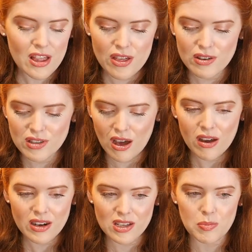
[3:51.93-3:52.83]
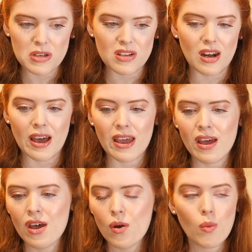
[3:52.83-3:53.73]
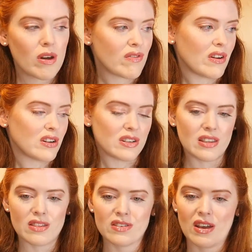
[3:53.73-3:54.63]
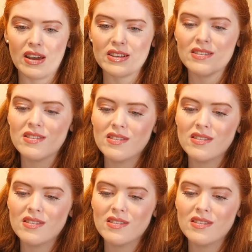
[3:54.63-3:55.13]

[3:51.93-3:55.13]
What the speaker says: Those that aren't exposed to light won't photosynthesize.